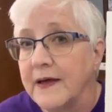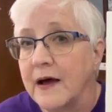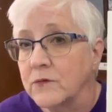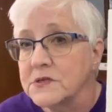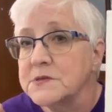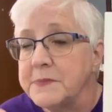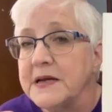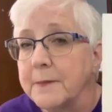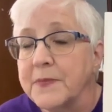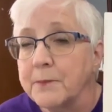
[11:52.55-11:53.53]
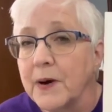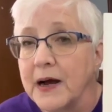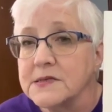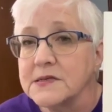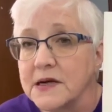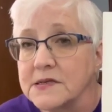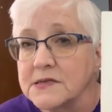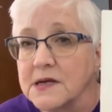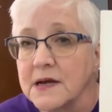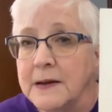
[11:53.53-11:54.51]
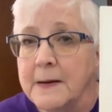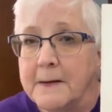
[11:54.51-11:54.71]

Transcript: and that will speed up the process.